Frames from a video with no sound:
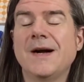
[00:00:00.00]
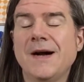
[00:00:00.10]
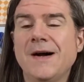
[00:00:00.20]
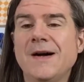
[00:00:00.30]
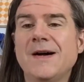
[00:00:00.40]

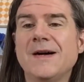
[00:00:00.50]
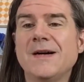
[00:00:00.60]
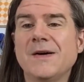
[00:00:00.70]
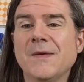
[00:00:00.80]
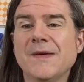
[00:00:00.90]

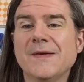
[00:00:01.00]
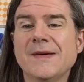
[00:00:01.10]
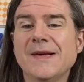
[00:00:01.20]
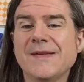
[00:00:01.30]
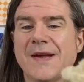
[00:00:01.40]

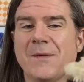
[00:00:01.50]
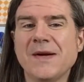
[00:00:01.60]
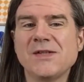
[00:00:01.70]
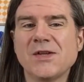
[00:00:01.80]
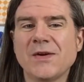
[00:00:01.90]
Oh, is that
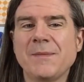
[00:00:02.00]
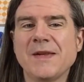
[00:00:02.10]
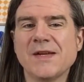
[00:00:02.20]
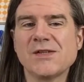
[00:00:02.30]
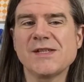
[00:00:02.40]
why you showed up in
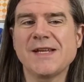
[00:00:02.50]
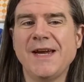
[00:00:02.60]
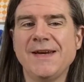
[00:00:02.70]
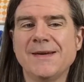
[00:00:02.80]
the kitchen today?